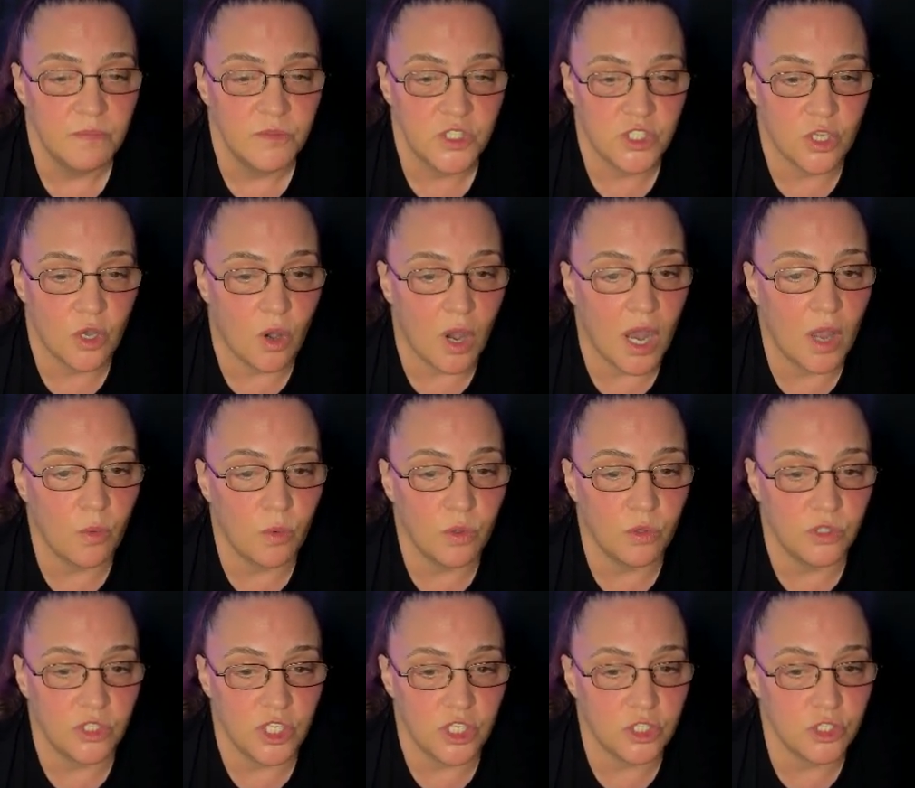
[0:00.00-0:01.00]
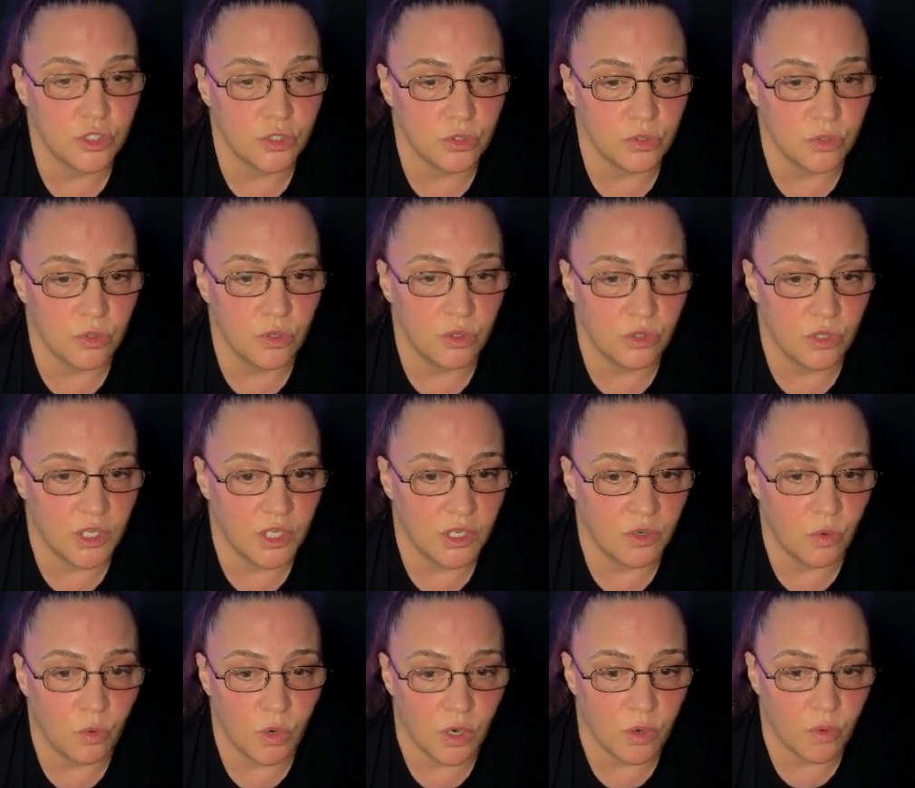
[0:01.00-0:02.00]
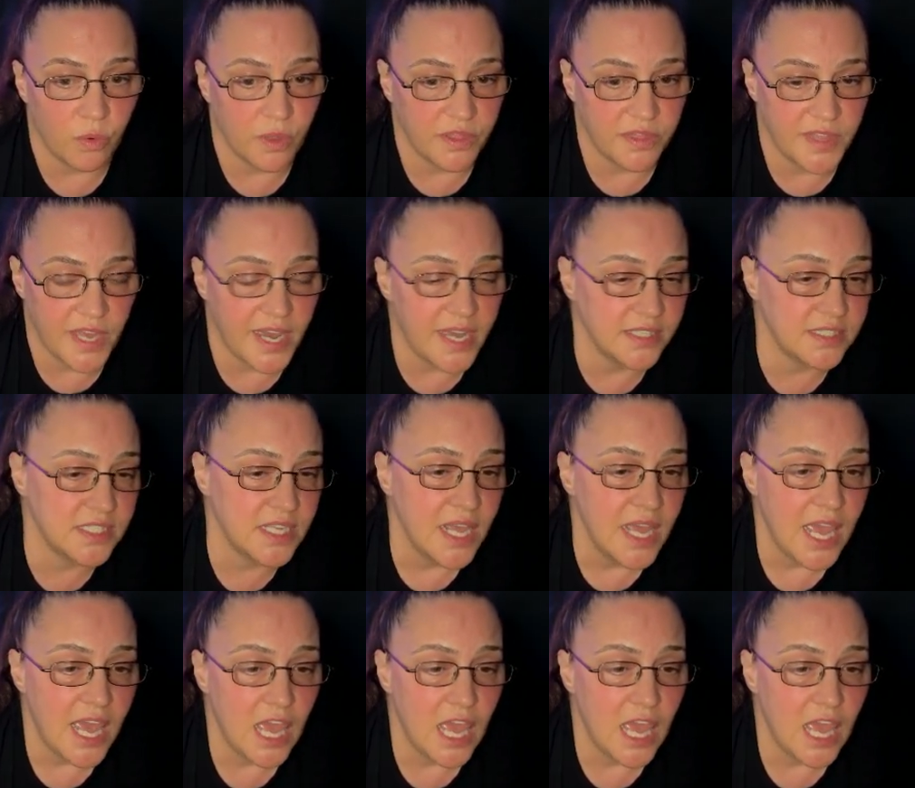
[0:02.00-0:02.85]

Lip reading: So I will need to work with that.